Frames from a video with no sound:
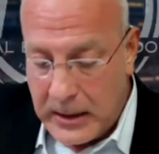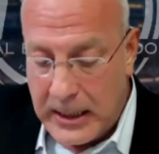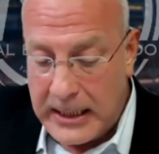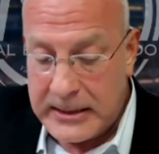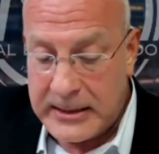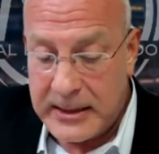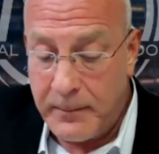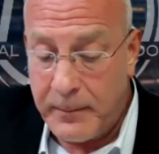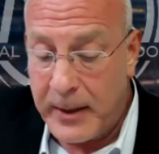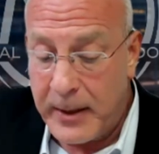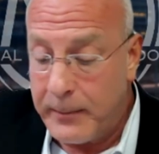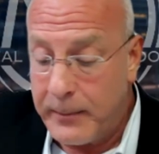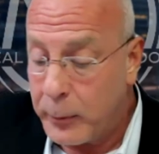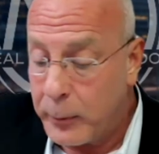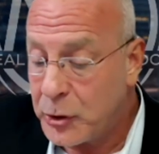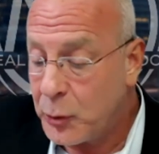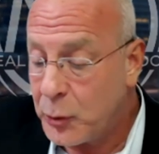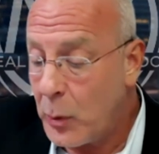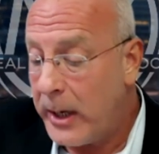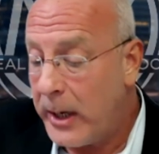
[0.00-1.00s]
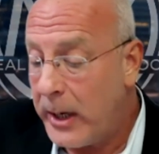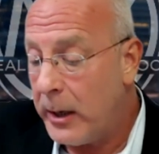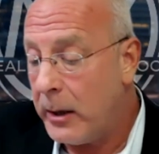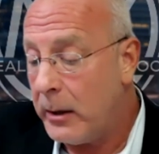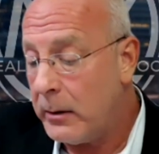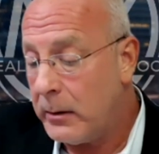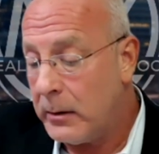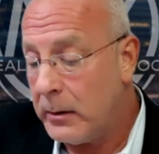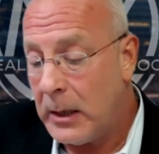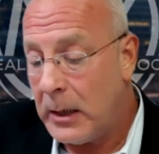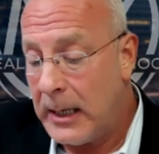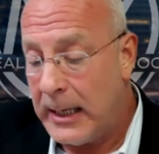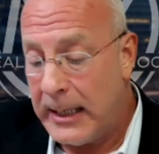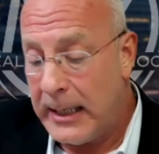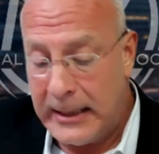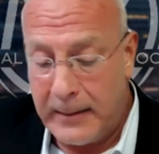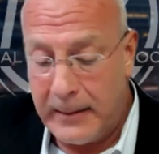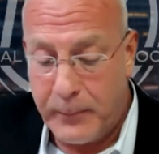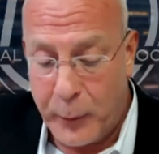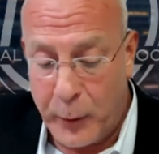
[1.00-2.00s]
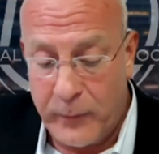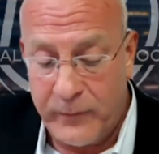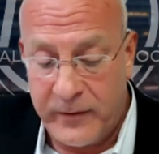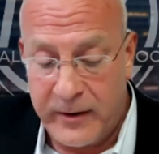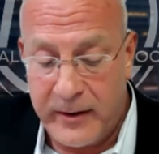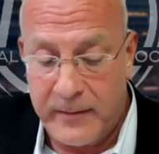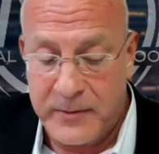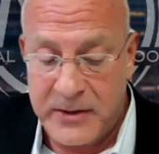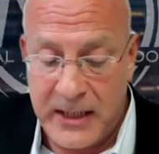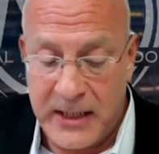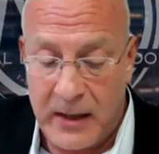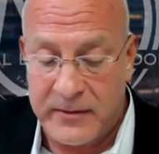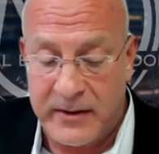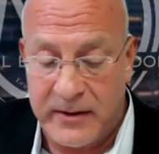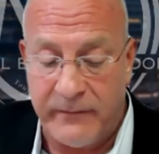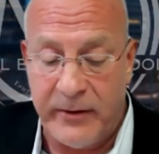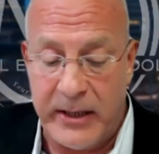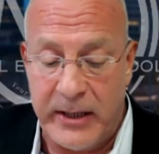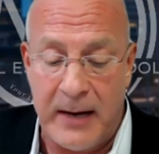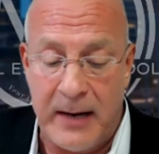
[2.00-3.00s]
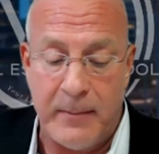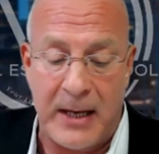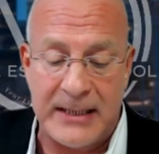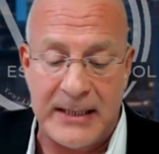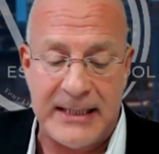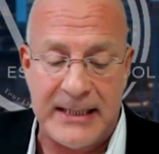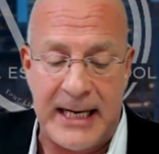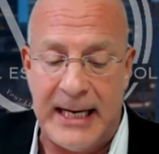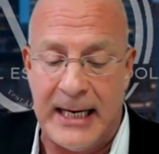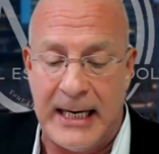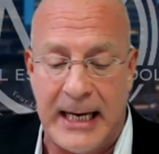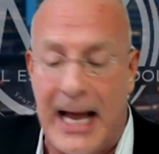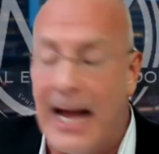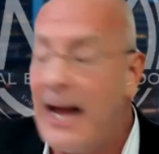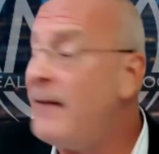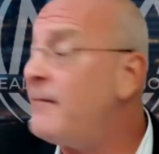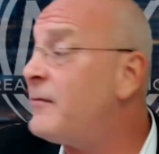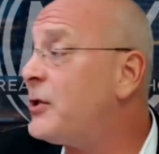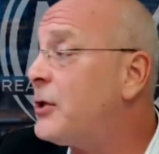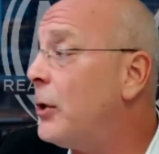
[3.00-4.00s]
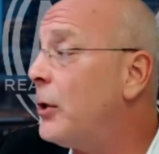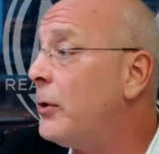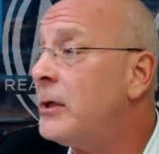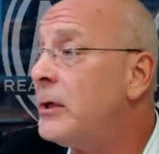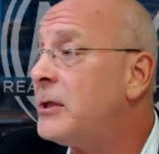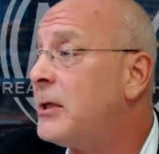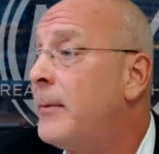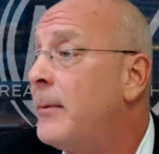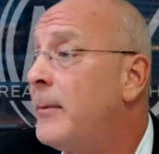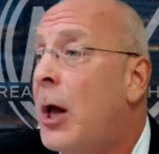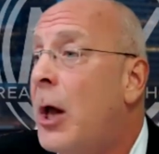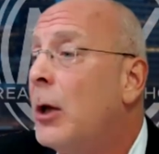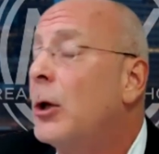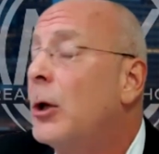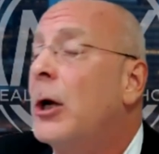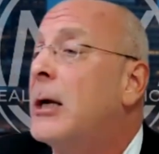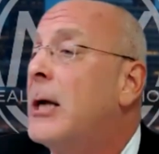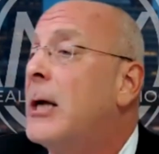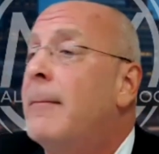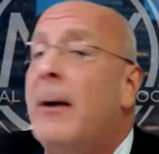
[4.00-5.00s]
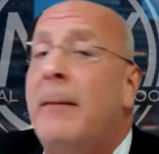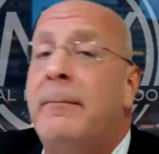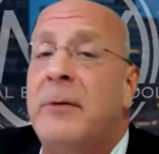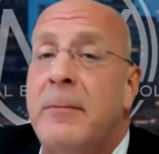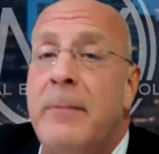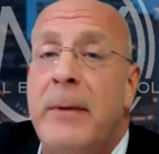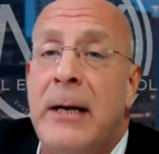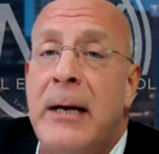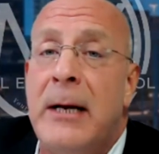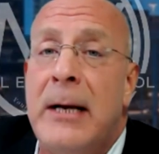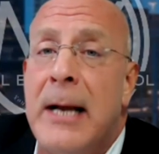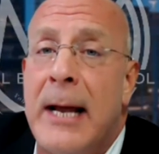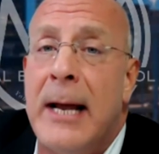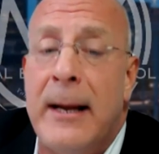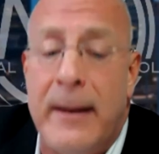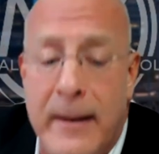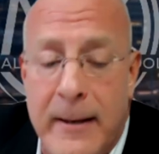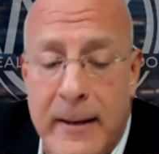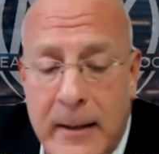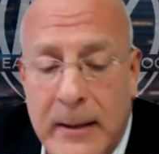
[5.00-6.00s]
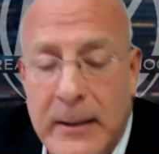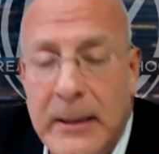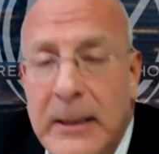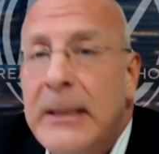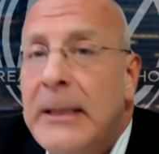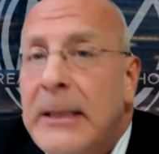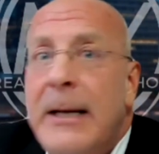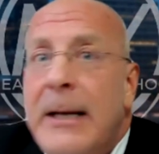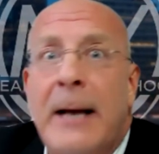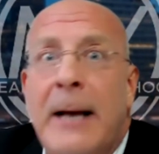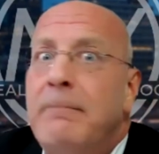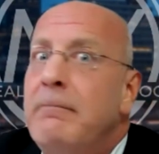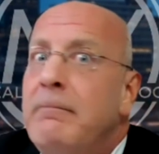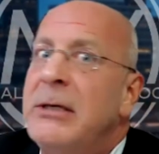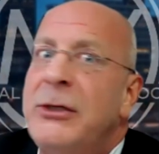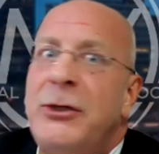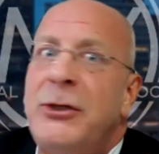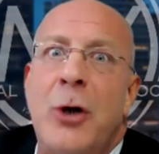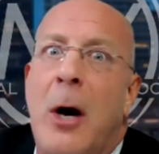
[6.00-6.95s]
And some people swear, and they prove to themselves every day by saying it. I have students, some of y'all are going to come up to me today. Mr.